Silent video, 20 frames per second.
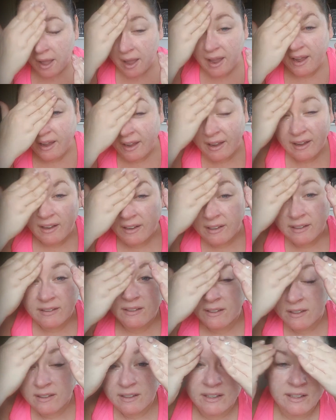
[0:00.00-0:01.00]

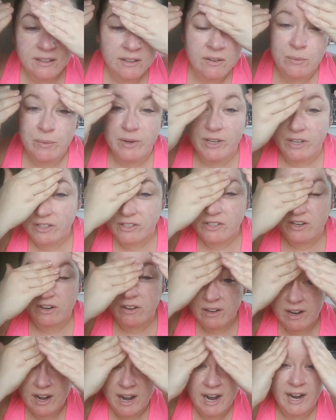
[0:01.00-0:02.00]
And when you
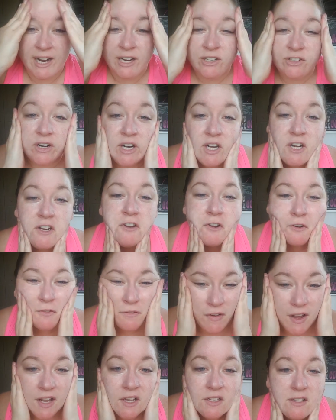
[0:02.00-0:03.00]
start hydrating your
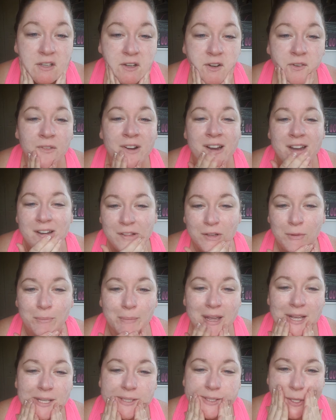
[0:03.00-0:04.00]
face on a regular
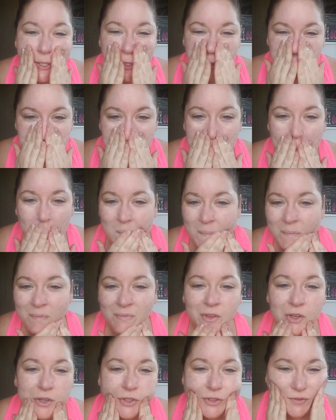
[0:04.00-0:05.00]
basis,
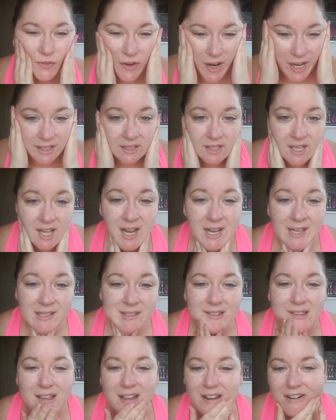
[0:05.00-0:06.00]
those fine
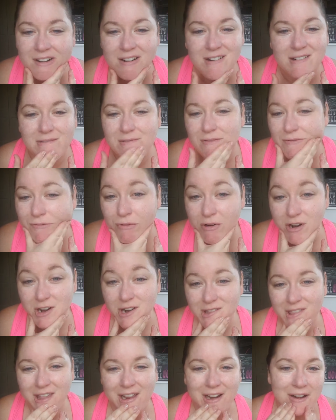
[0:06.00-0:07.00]
lines that
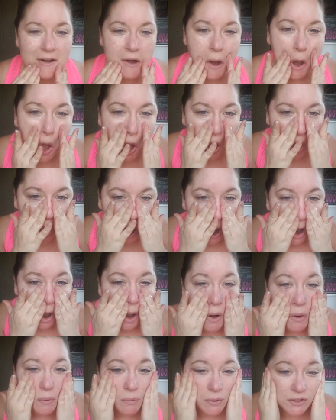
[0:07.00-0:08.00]
were there
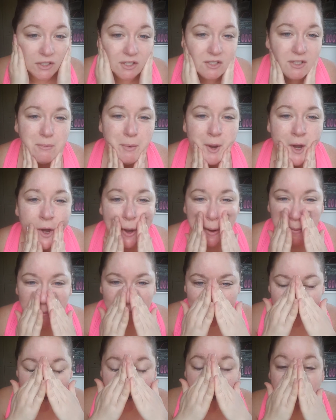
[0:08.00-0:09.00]
will disappear,
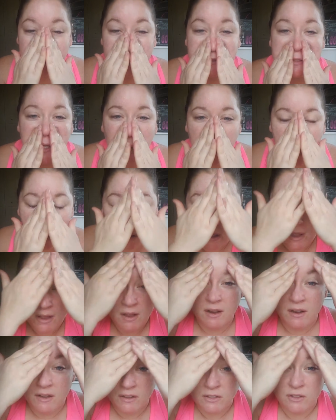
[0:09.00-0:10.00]
because
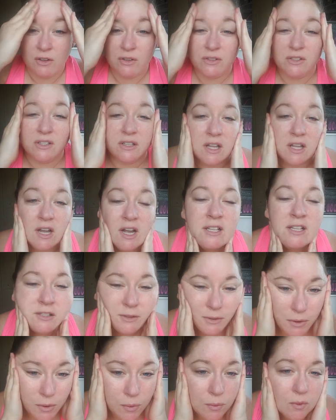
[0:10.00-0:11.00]
those
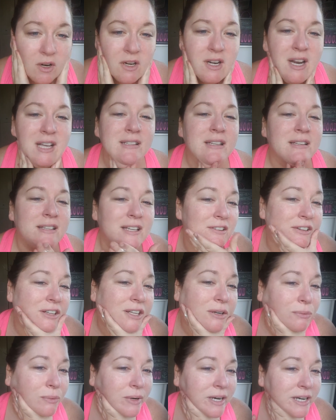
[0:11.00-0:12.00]
lines weren't
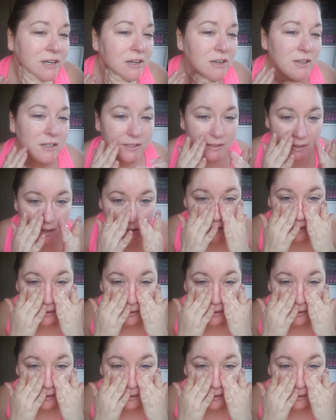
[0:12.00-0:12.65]
necessarily wrinkles.